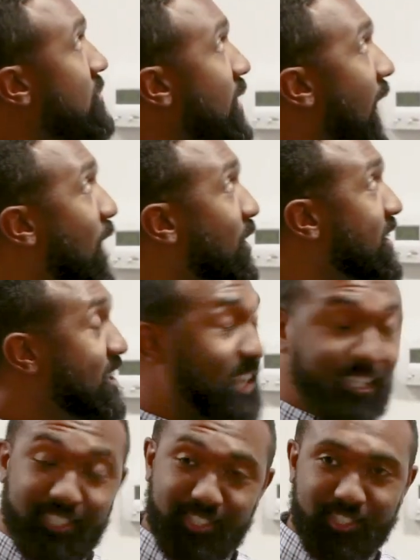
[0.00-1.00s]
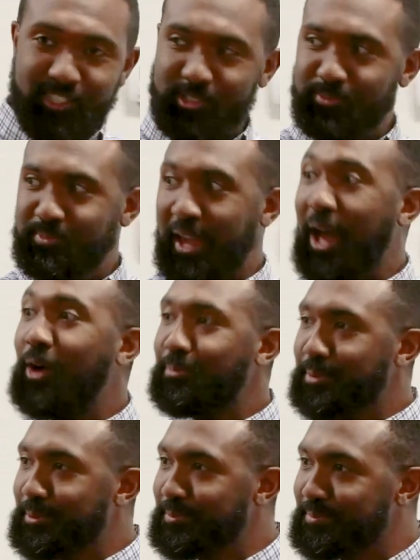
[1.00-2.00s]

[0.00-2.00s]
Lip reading: how can the dentist help?